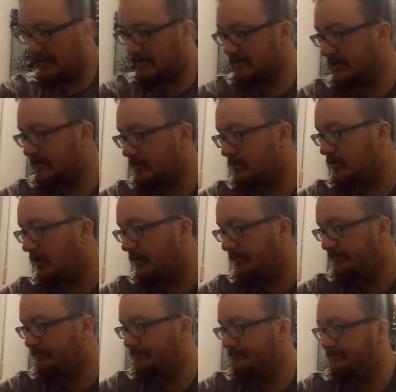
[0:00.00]
Let's get this
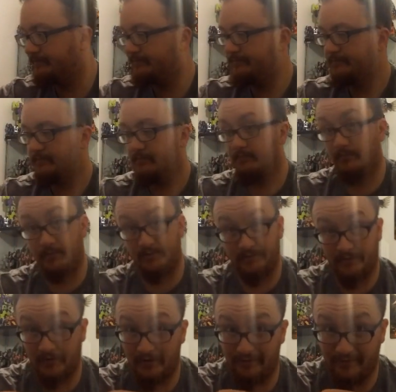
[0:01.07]
done
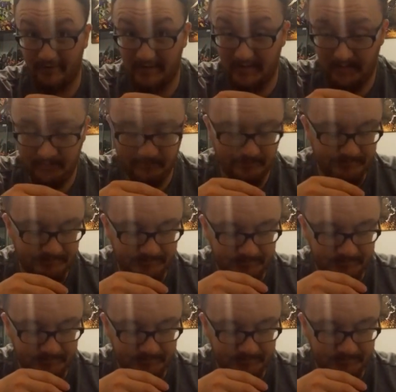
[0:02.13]
before I forget.